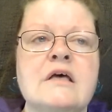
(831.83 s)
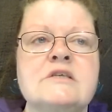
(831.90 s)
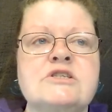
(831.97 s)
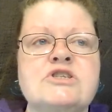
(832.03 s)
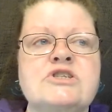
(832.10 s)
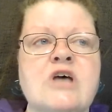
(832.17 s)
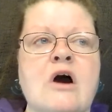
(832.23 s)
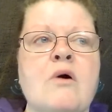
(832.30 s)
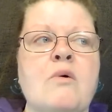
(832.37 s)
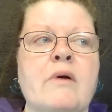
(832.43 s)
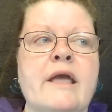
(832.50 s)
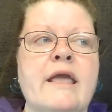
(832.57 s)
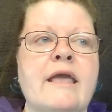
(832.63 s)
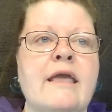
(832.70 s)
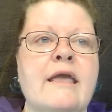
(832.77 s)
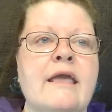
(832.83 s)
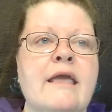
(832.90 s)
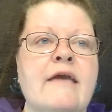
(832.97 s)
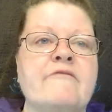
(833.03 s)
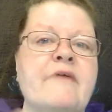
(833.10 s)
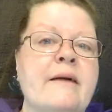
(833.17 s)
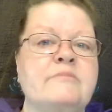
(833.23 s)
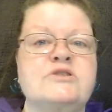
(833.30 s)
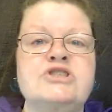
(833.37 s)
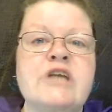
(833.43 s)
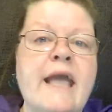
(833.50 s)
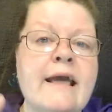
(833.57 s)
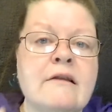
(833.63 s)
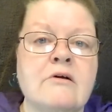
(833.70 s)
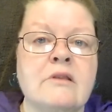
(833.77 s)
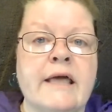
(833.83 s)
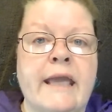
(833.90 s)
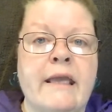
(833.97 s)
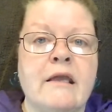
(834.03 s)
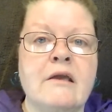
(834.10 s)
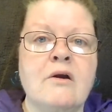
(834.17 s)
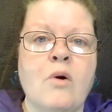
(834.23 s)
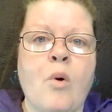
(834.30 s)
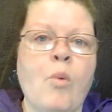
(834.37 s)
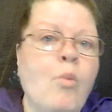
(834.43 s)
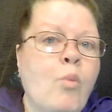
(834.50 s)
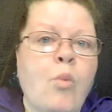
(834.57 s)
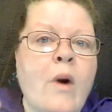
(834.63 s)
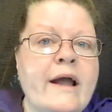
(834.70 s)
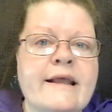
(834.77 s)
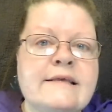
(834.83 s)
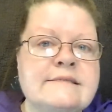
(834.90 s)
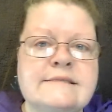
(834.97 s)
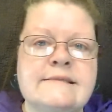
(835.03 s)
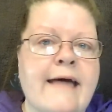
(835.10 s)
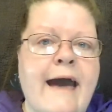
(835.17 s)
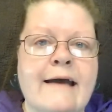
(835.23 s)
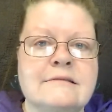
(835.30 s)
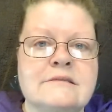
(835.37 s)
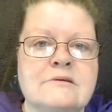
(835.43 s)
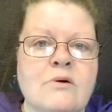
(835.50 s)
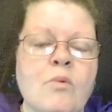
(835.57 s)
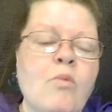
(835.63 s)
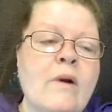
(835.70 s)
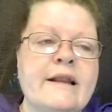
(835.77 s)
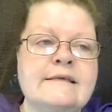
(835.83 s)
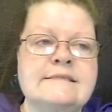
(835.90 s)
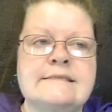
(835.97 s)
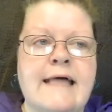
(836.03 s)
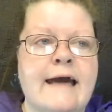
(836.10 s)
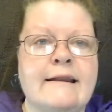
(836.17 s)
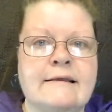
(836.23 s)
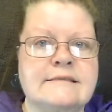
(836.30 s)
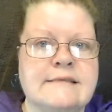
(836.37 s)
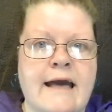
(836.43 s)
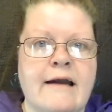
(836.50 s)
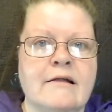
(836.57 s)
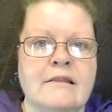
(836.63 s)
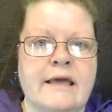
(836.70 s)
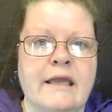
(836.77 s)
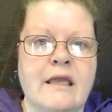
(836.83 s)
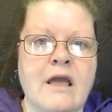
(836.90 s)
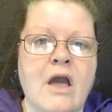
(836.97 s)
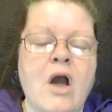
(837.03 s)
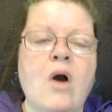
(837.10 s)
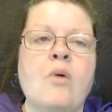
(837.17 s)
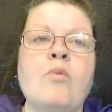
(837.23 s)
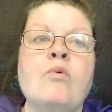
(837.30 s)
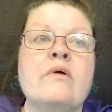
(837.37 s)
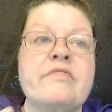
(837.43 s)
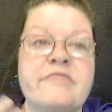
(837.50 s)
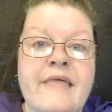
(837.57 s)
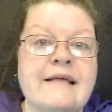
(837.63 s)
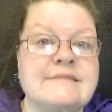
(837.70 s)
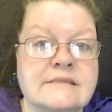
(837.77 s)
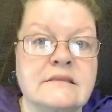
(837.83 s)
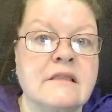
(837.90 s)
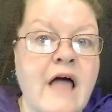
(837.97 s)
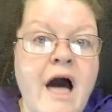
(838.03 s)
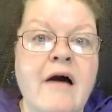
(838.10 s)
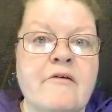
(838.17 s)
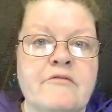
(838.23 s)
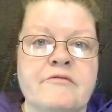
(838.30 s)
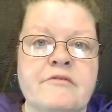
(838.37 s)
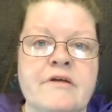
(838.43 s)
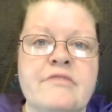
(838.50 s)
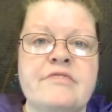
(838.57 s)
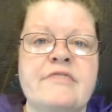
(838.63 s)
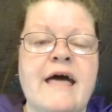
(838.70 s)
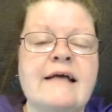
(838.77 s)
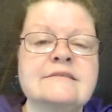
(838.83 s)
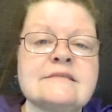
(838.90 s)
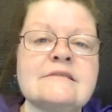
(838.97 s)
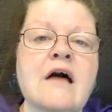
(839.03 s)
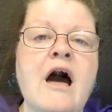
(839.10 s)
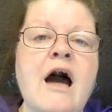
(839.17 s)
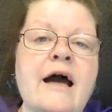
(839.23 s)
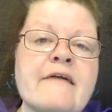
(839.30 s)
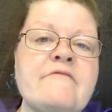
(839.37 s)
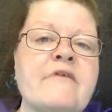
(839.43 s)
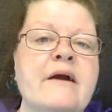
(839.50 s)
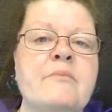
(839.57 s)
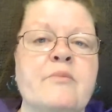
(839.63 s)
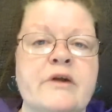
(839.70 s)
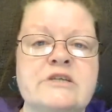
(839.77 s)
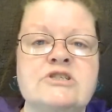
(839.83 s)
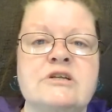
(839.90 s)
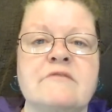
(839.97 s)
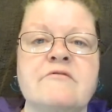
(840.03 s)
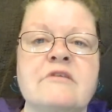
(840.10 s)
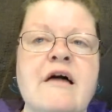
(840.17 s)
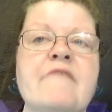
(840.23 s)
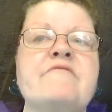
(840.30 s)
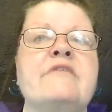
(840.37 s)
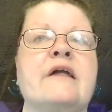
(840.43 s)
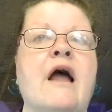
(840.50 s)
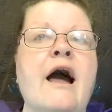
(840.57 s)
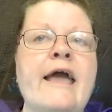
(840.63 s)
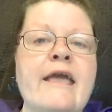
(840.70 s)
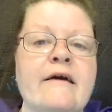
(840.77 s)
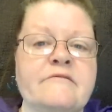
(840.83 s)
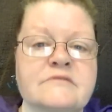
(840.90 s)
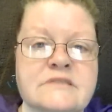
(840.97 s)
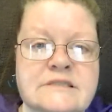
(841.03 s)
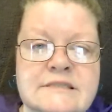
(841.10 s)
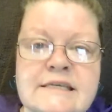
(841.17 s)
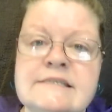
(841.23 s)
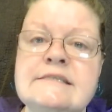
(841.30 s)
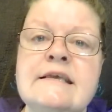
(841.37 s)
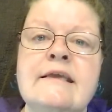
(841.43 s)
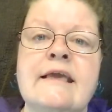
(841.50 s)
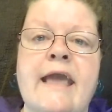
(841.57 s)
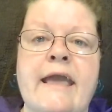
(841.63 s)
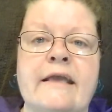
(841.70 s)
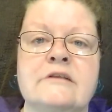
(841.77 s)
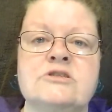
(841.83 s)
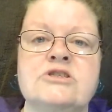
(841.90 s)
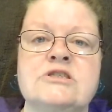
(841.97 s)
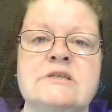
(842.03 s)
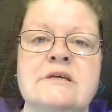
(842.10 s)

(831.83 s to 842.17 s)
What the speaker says: So if I'm channeling, what is that? What is that exactly? That's love. That's the high vibration of love that I have disengaged,